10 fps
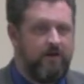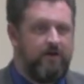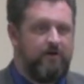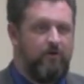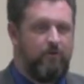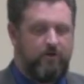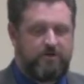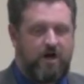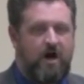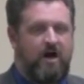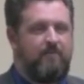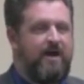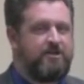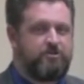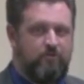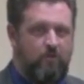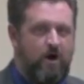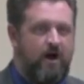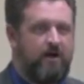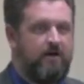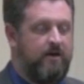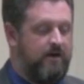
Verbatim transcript: You know, her talk matched her walk.